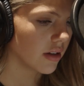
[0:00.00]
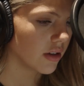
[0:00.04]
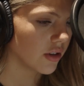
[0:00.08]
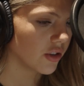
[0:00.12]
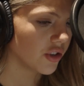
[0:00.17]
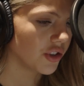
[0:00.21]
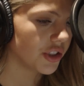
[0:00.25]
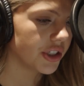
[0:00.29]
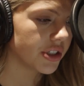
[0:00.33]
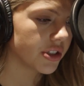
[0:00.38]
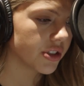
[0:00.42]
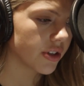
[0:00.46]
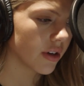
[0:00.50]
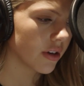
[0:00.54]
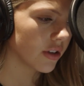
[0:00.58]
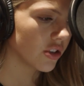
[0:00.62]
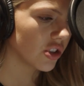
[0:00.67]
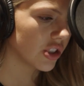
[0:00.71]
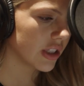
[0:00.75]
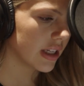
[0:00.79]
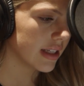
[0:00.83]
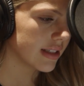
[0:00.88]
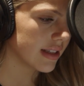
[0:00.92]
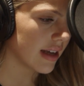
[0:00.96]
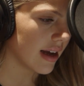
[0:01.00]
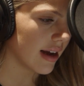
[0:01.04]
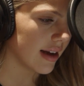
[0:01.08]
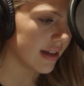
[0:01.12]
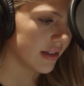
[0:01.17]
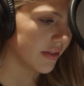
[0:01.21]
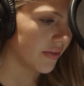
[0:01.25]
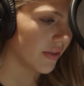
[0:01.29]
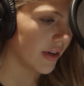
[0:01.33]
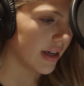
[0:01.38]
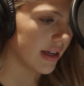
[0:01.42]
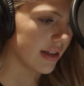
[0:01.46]
She searched his
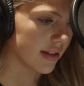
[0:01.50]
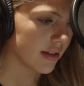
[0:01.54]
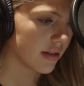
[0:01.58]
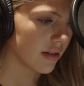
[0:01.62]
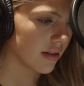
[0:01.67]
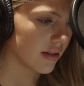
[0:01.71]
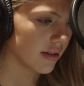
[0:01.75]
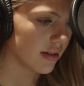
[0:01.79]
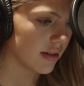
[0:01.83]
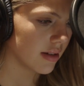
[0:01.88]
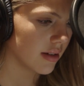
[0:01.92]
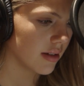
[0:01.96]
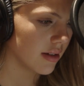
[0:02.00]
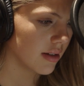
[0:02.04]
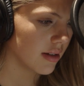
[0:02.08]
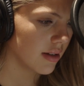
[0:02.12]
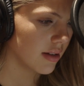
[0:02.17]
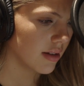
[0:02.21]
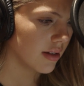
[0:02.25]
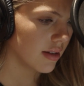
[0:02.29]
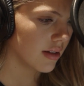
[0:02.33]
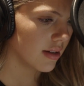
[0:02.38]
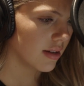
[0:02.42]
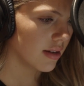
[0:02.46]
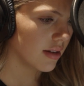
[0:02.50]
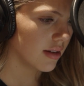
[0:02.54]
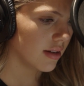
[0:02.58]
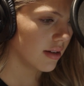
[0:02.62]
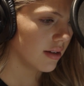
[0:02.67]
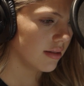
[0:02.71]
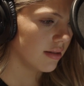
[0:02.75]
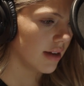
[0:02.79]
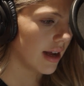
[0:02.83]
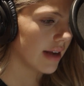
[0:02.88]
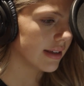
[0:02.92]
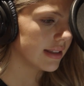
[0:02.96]
eyes for answers.
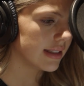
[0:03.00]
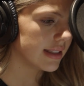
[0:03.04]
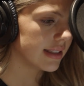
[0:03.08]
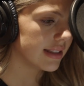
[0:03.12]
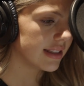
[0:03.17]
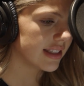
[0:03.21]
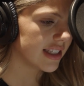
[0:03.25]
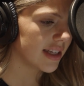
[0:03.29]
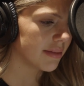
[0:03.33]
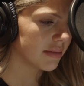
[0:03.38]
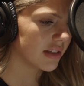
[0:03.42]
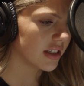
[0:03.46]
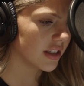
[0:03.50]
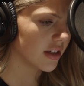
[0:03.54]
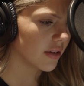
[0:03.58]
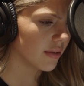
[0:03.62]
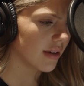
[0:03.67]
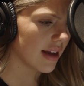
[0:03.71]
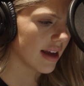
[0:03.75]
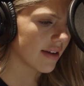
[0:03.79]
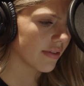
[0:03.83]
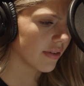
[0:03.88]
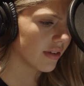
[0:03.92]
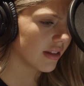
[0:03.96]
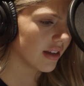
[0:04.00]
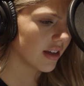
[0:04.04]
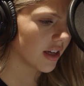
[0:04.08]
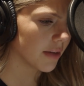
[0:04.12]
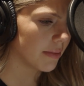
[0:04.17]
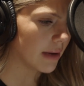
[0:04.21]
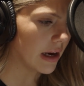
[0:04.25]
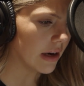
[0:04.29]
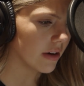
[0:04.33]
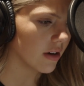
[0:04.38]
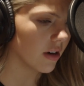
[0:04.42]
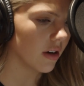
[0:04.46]
How did he seem to know everything
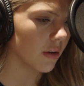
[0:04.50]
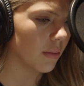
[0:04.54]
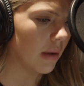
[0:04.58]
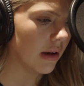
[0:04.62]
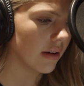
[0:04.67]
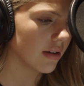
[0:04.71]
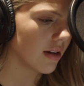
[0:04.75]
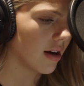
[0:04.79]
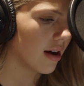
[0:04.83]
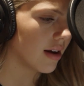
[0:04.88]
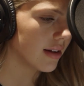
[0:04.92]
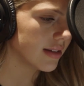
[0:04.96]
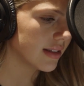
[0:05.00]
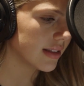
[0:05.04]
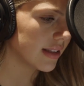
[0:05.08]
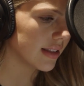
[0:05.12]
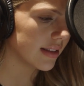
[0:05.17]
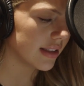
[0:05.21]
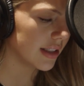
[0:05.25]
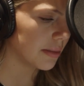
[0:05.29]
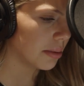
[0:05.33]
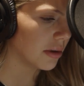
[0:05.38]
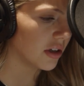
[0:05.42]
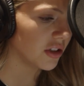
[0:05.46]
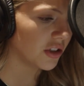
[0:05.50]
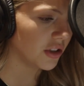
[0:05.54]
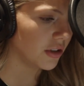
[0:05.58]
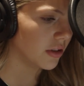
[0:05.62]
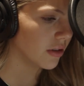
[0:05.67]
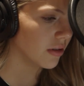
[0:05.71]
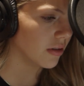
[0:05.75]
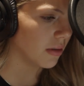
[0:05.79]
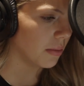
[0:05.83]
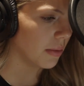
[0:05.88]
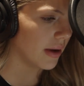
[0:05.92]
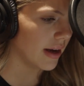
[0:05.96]
about her while constantly pushing
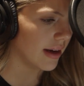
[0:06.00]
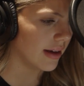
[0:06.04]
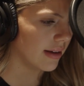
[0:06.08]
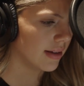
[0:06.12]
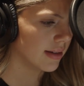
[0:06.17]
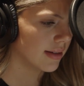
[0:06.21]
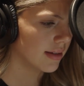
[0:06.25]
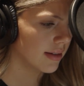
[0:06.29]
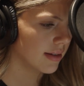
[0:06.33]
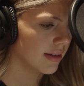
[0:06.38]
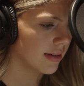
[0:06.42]
her away?